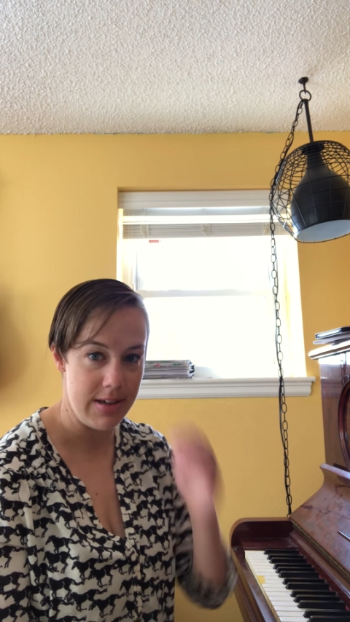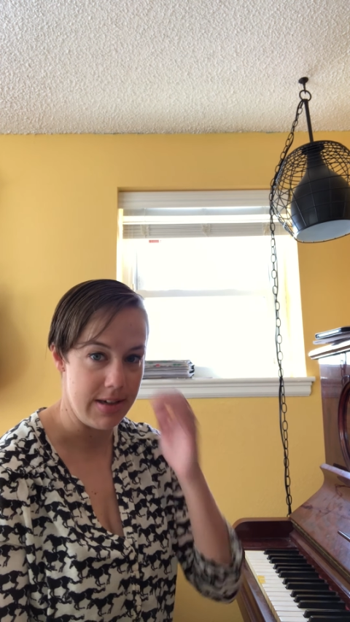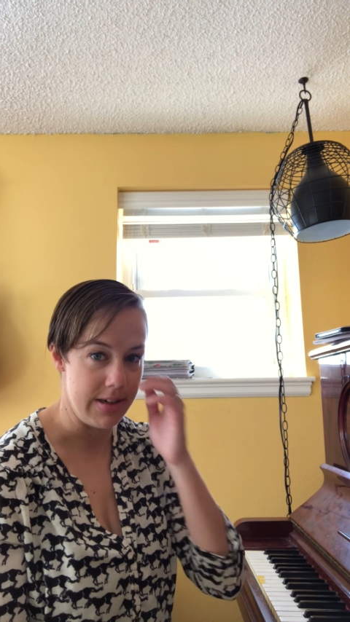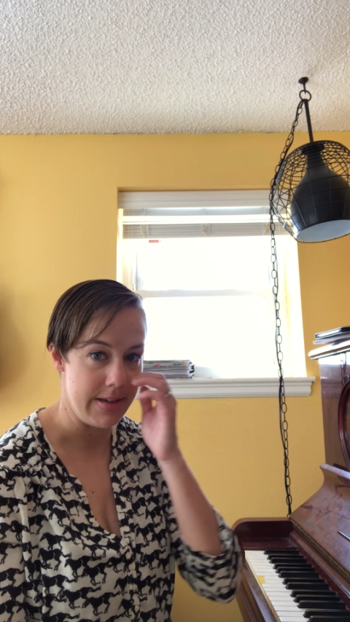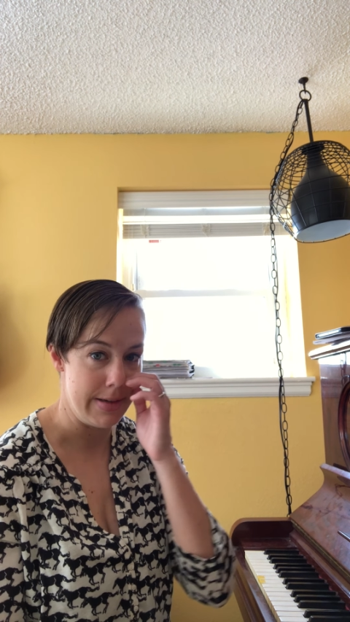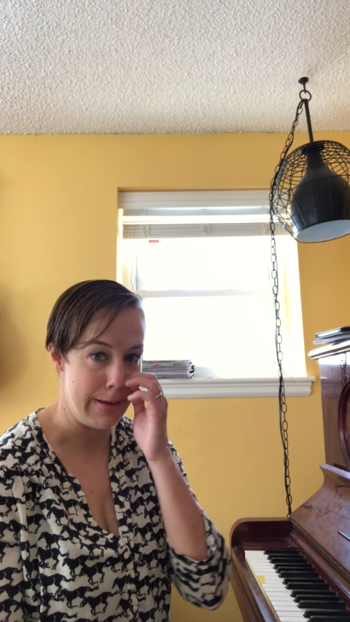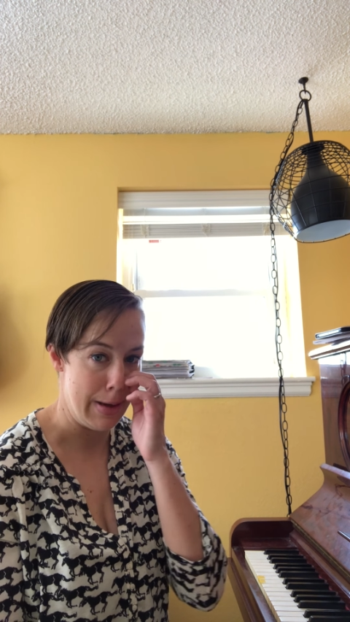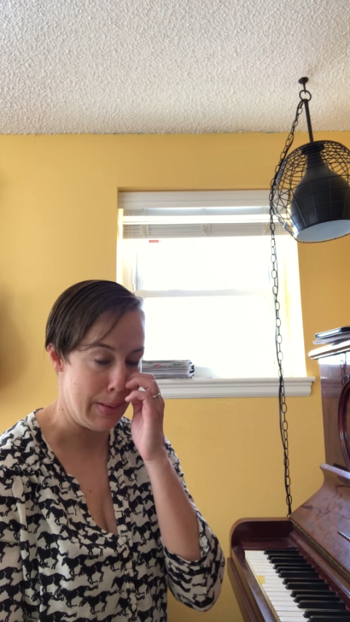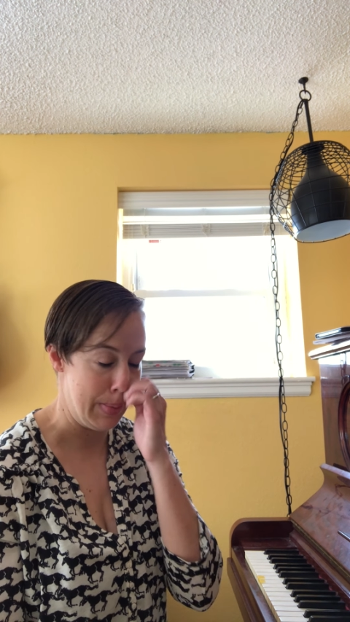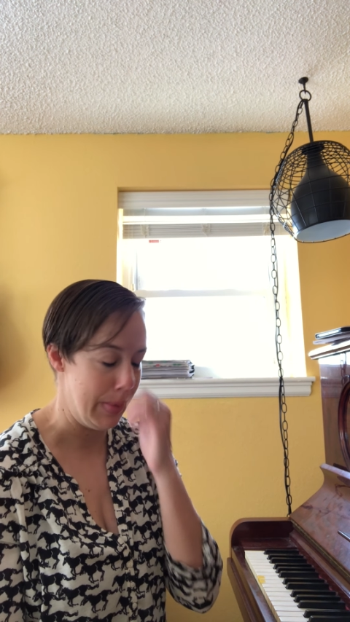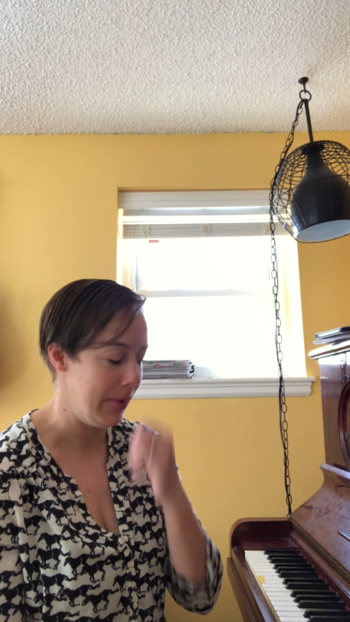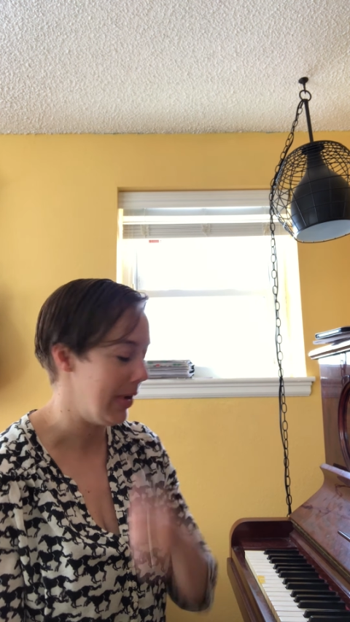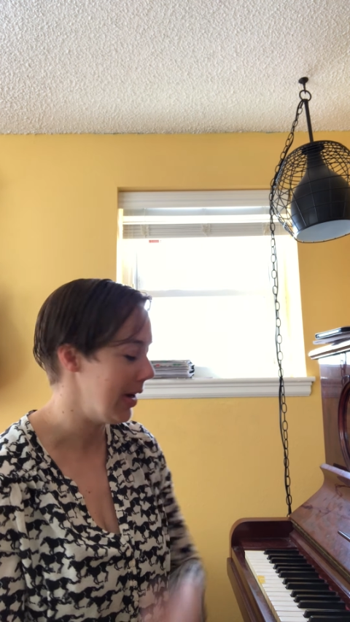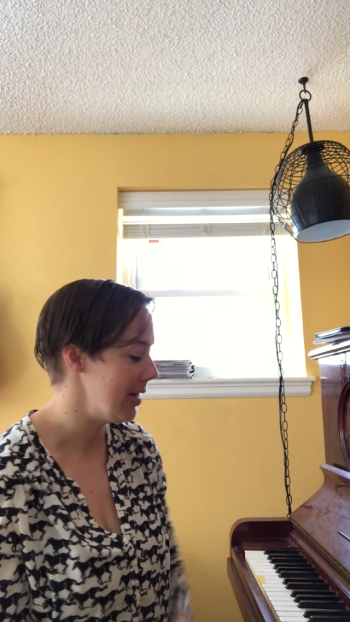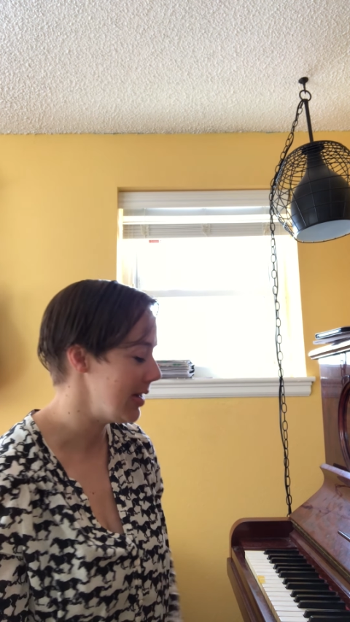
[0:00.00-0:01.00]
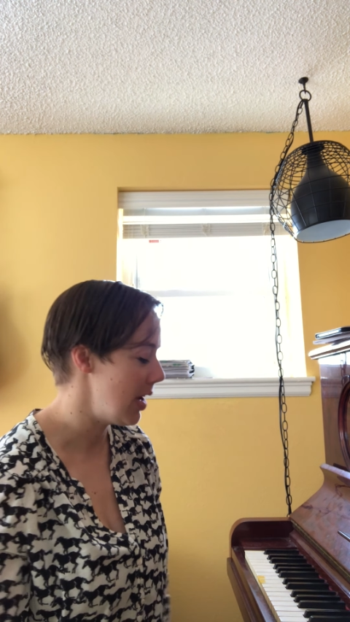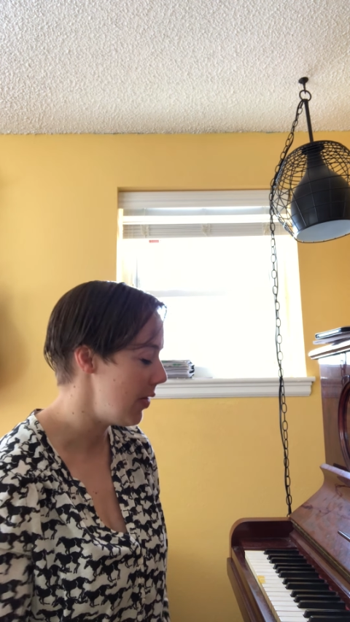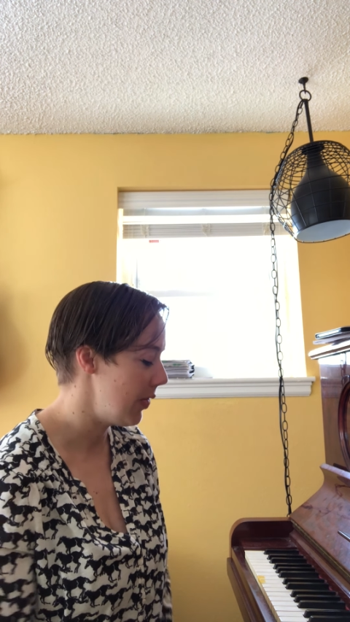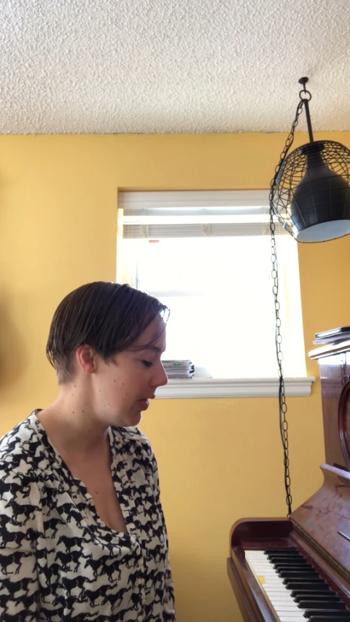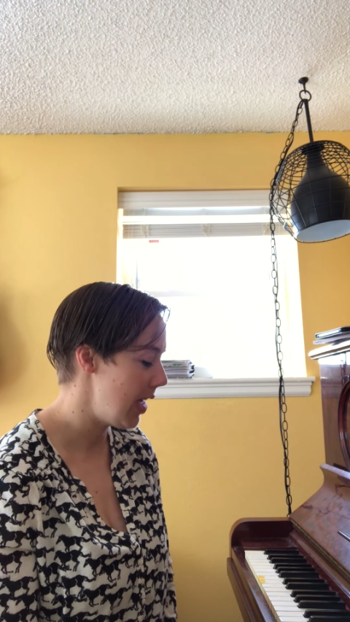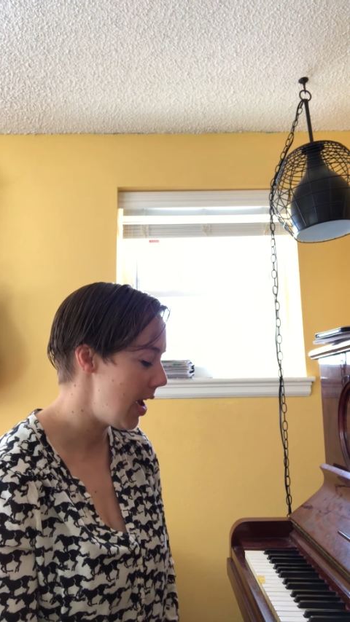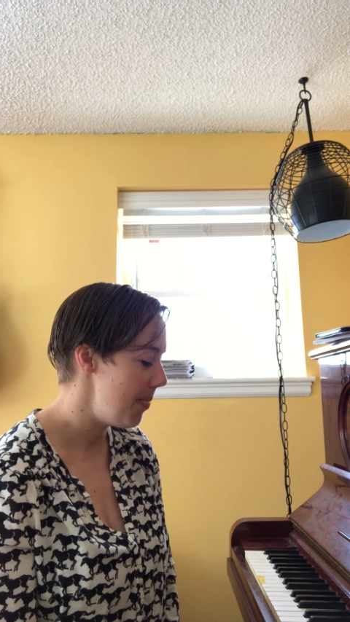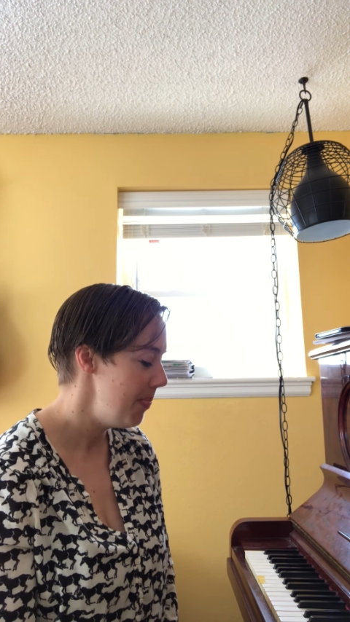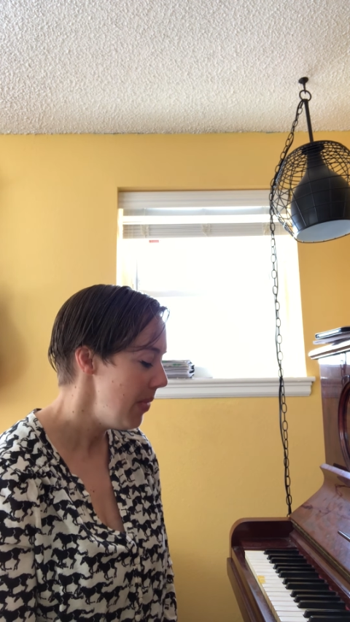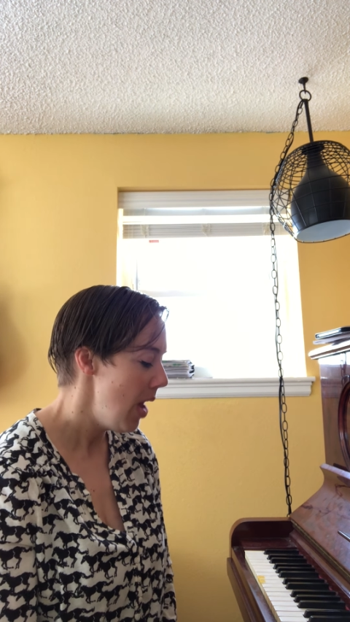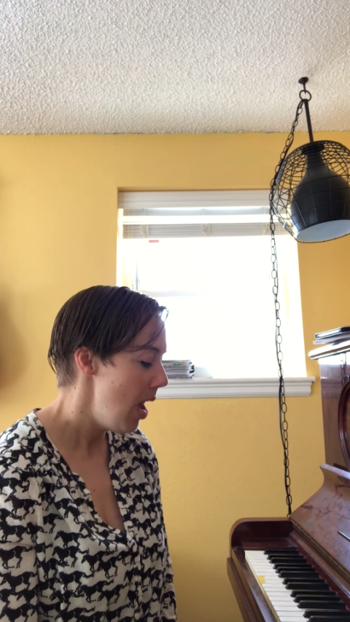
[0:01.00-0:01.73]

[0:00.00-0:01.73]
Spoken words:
just to help you guys out for that.